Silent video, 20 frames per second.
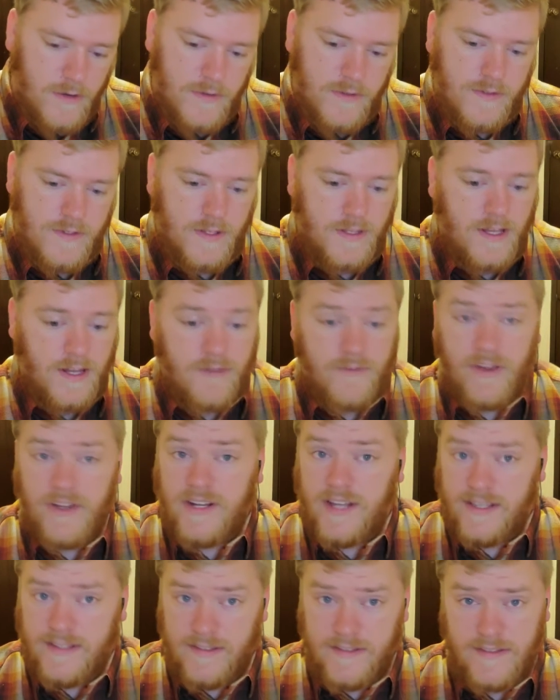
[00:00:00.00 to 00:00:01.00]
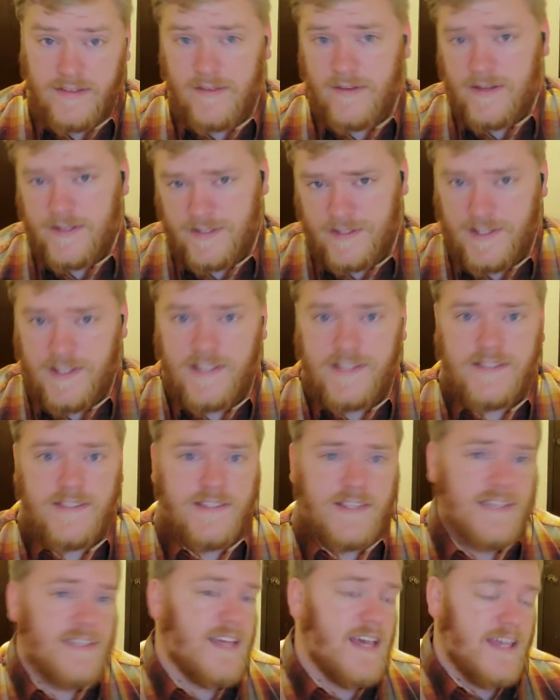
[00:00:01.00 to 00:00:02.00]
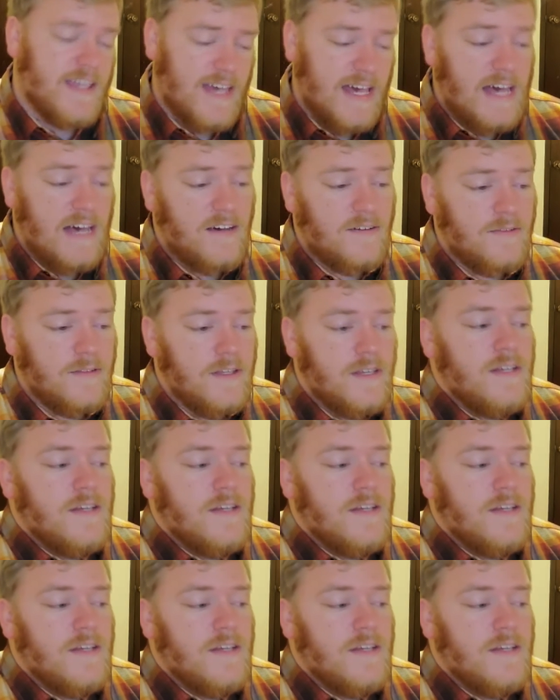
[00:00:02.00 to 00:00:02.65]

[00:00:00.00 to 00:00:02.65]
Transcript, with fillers: There's a lot of unnecessary scenes that they take out,